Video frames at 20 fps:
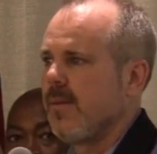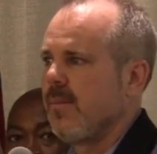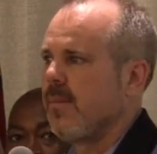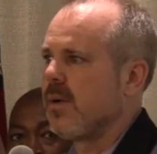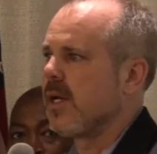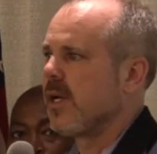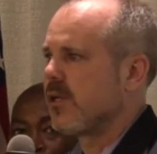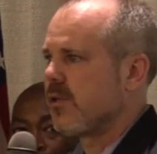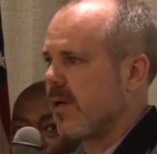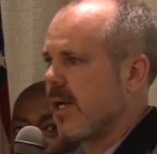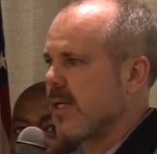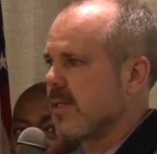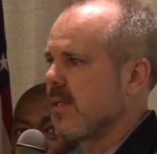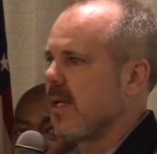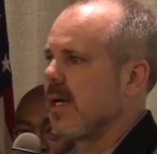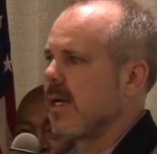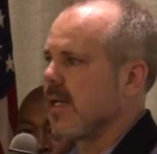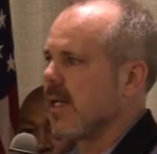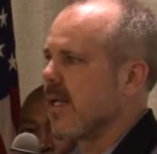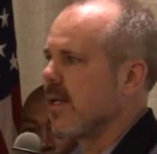But it
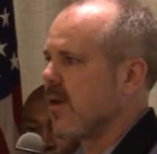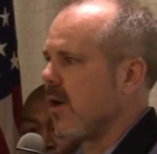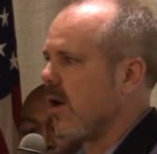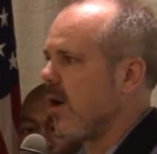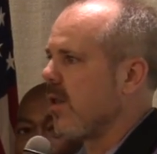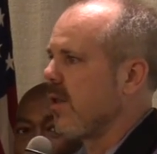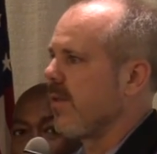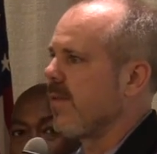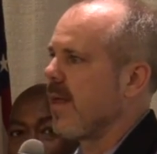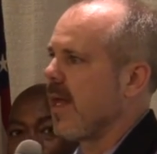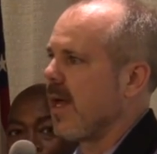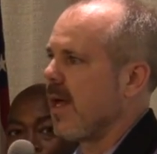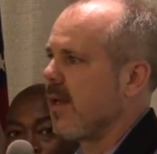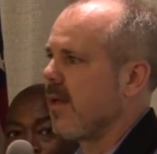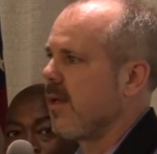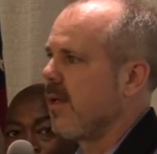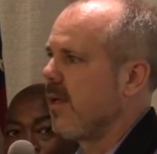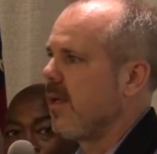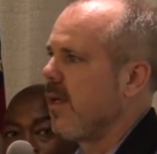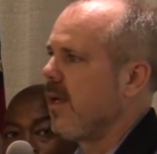translated into all of that.
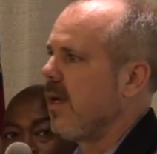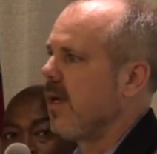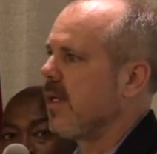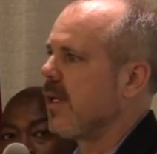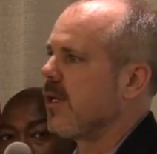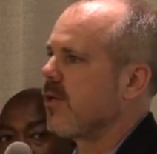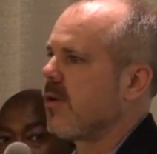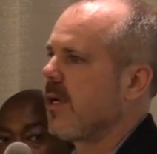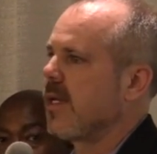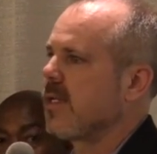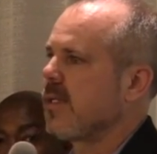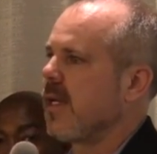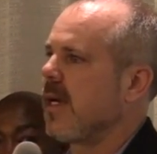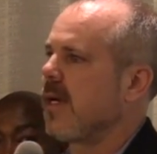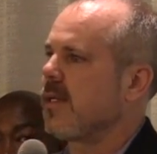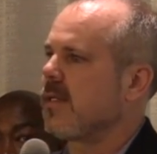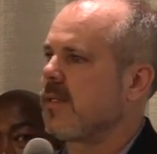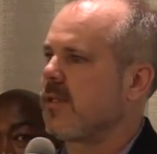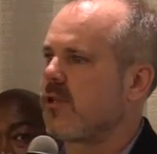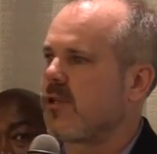And it
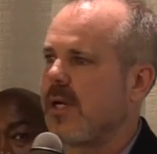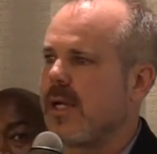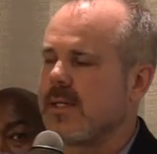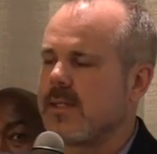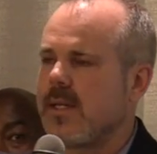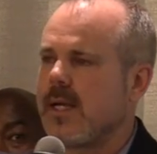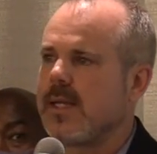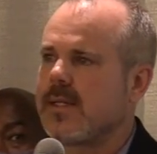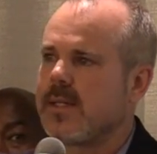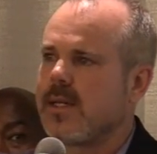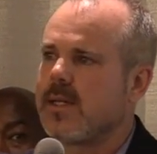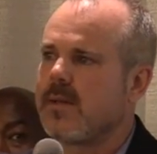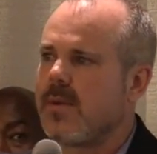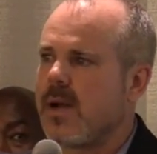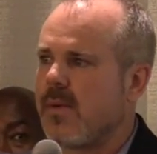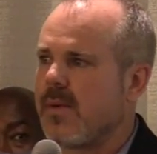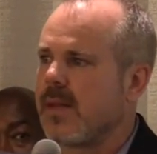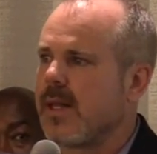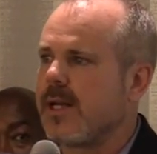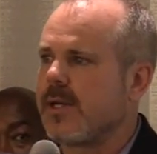translates into
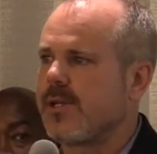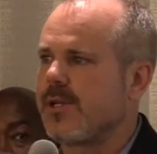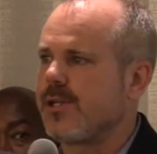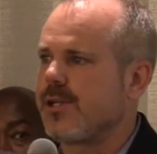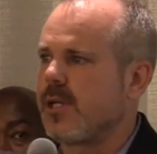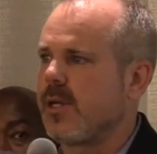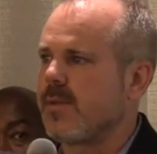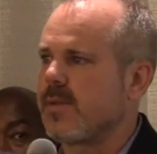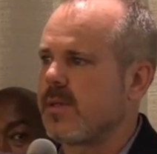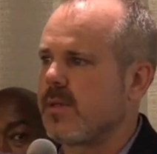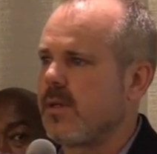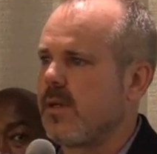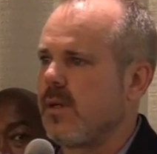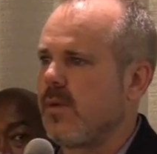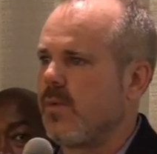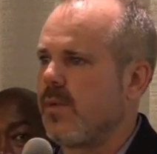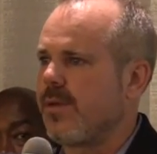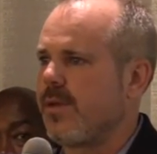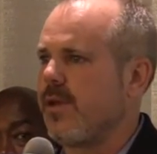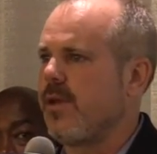my relationships with